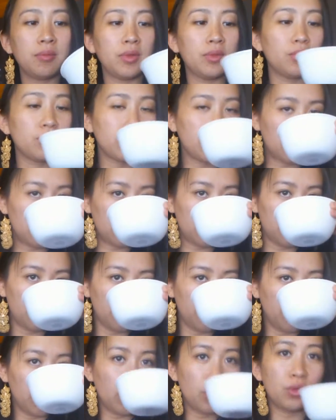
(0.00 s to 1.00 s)
but
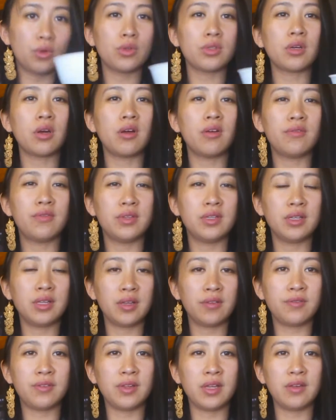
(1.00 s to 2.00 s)
those are
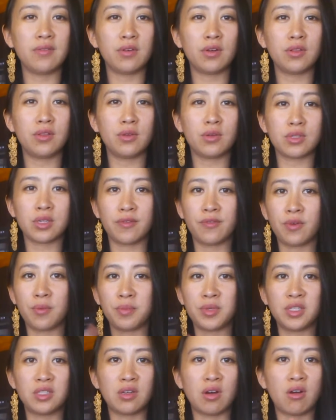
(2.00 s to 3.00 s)
vanilla flavored. Those are
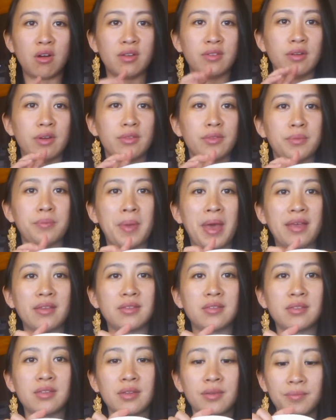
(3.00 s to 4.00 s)
from Guitar. They're the
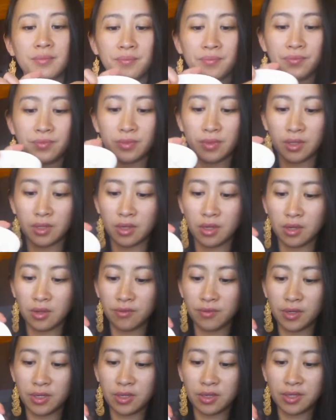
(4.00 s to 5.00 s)
best
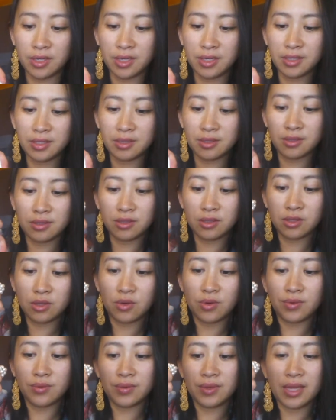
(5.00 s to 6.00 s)
for cookies.
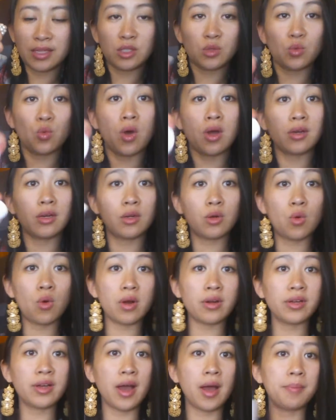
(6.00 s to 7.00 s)
So that's 1
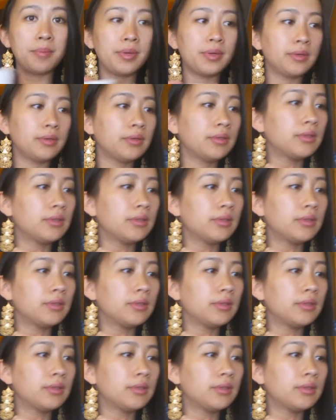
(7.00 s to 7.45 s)
1/4 cup.